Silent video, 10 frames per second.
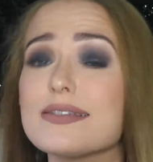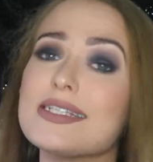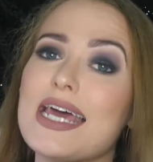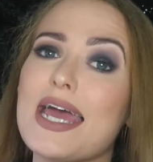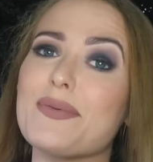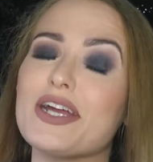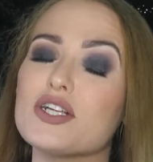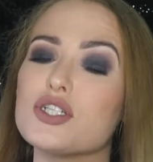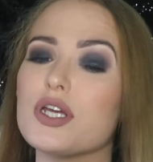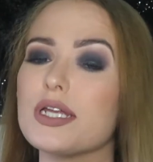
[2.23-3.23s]
Today we are
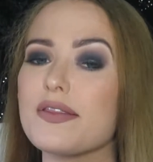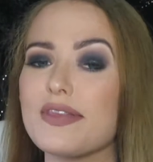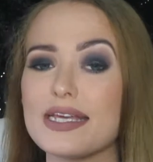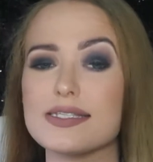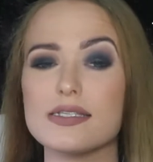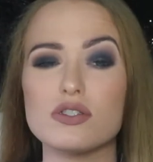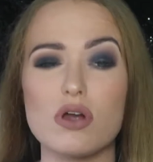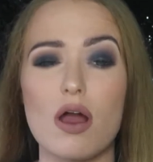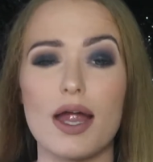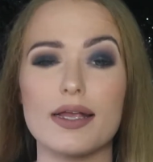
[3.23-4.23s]
doing this
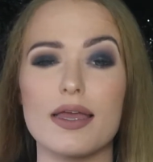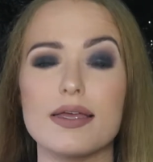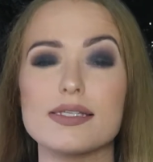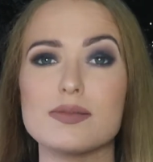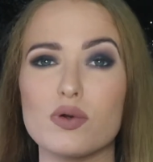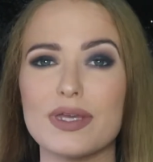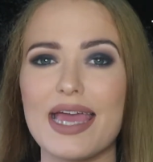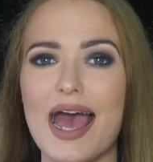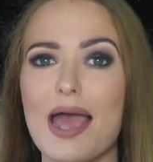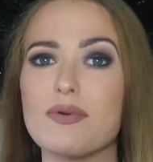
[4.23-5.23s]
dark smoky
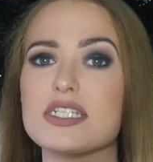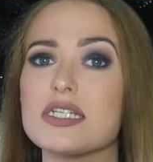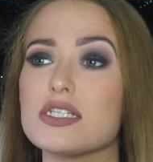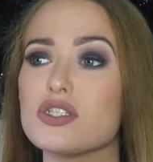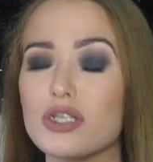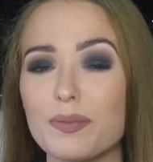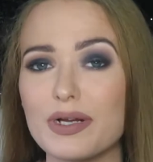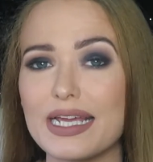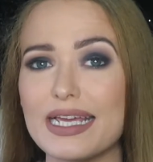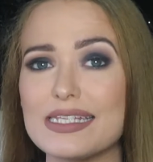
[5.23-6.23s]
eye, which is super
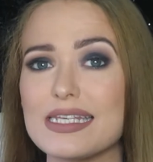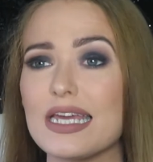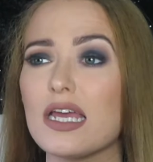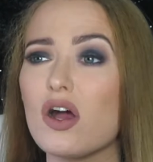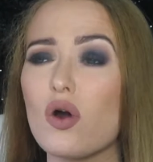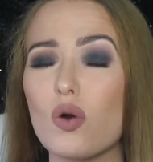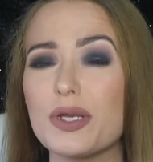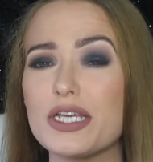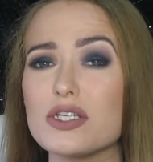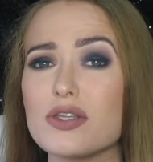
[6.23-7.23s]
easy,
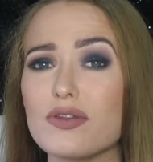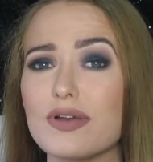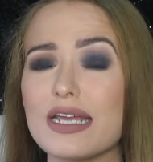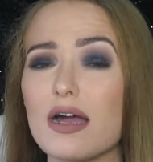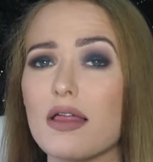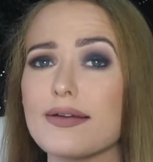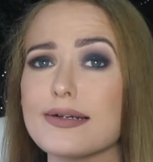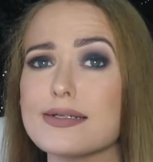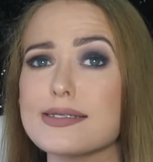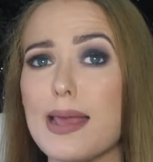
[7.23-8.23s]
only using 3
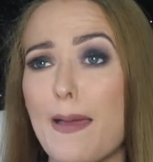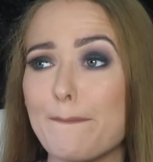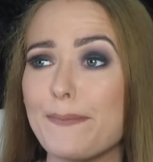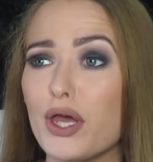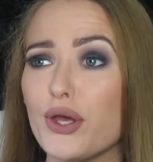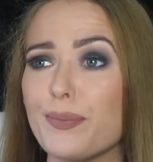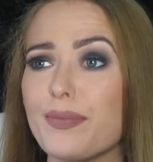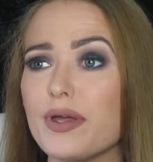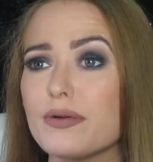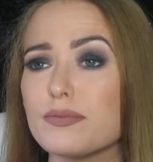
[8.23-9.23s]
colours.
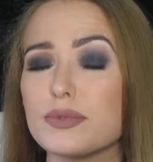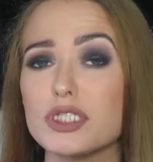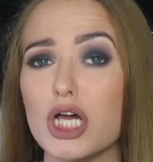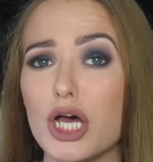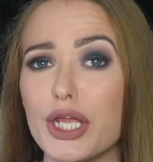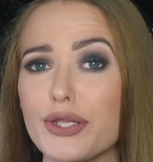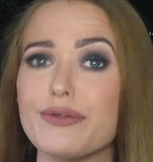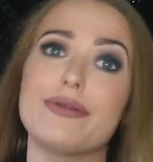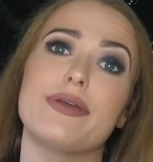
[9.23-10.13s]
Boom, done.